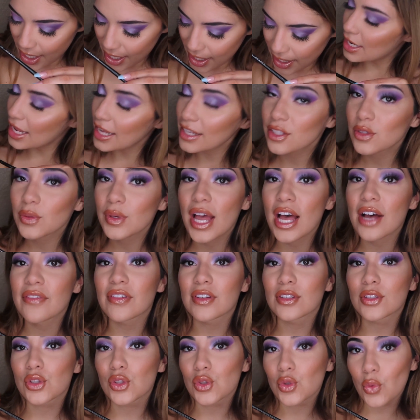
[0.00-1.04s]
Next we
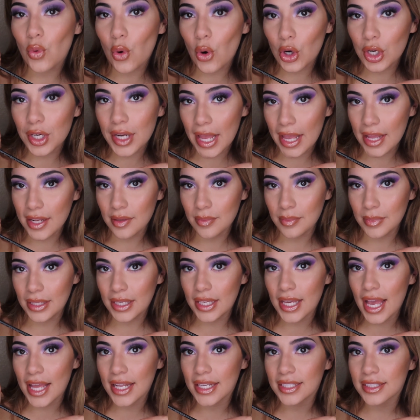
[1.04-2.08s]
have Sworn
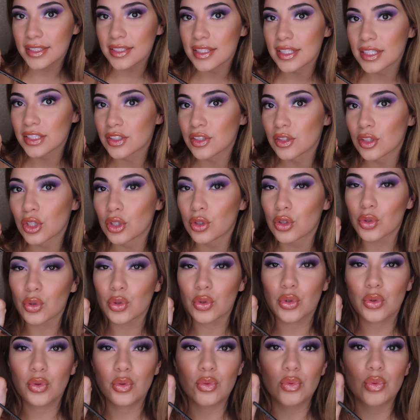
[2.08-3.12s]
Enemy, and it's this
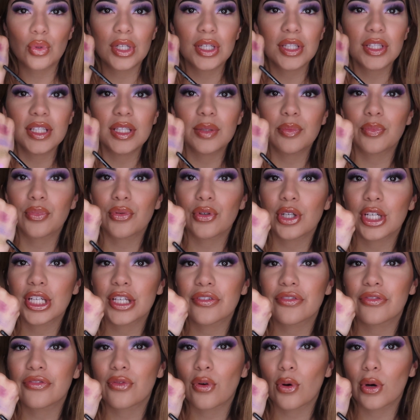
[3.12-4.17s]
really
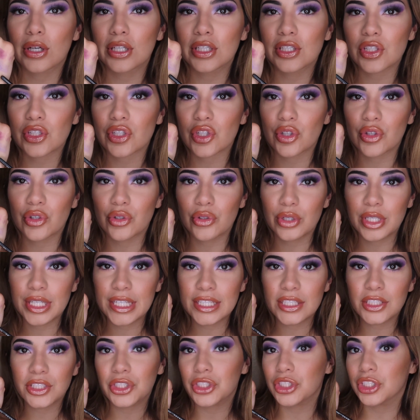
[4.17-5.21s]
pretty forest
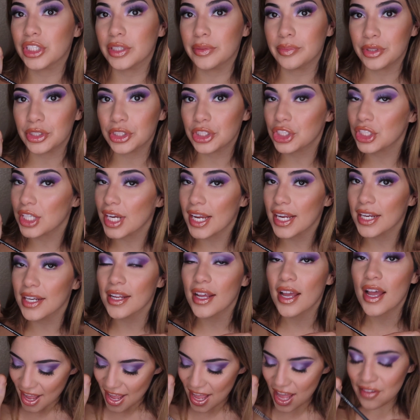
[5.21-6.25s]
green shimmer shade.
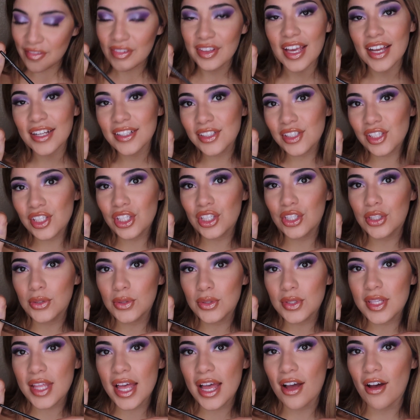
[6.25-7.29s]
I have yet to
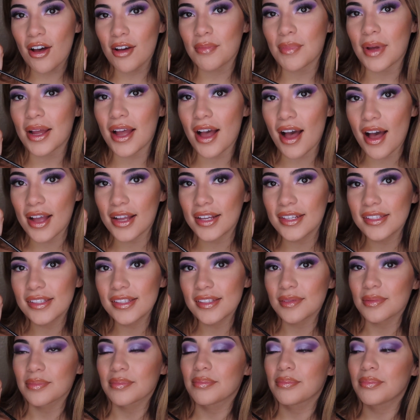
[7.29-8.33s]
use that on my
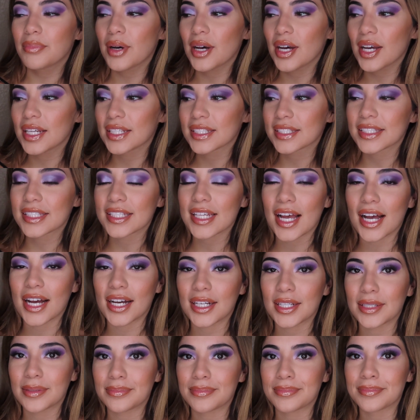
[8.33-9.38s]
eyes, but
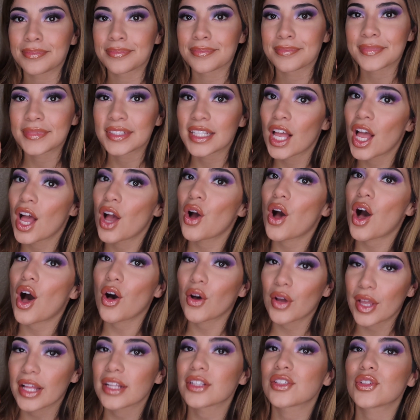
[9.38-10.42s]
I'll
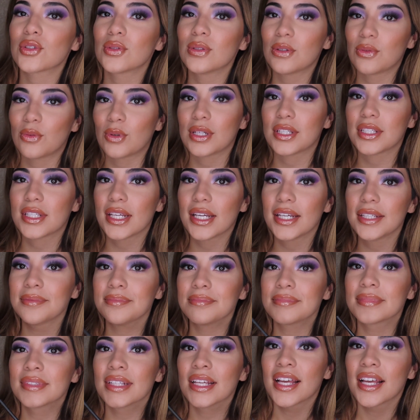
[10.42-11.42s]
get to it one day.